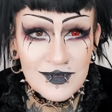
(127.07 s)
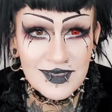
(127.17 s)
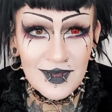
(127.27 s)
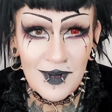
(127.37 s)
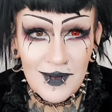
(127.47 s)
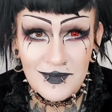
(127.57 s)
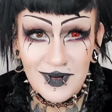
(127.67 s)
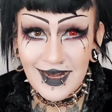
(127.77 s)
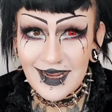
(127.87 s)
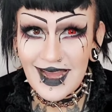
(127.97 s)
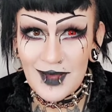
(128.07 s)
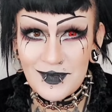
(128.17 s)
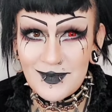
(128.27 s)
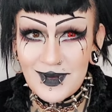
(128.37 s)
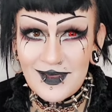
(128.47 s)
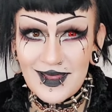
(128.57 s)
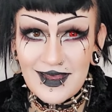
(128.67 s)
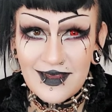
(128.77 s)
So I'm really happy about that.